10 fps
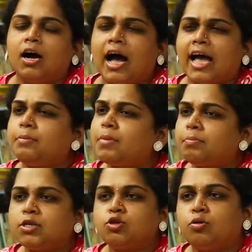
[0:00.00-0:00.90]
I
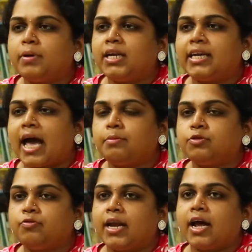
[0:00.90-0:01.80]
remember so many
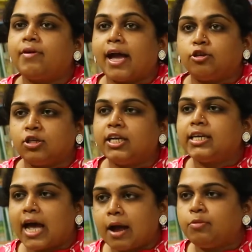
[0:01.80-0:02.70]
times when I
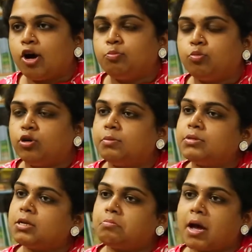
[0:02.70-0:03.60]
actually typed down
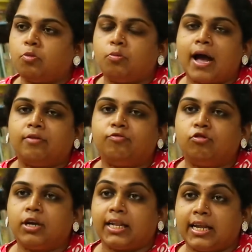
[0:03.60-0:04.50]
poems in my mobile
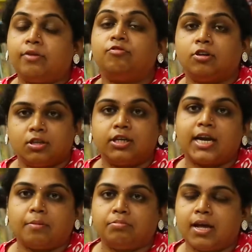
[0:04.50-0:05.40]
phone and then further
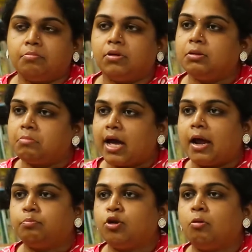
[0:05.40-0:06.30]
typed them in my
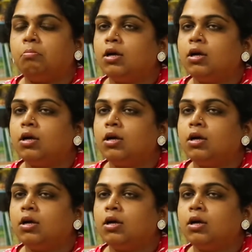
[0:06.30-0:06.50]
laptop.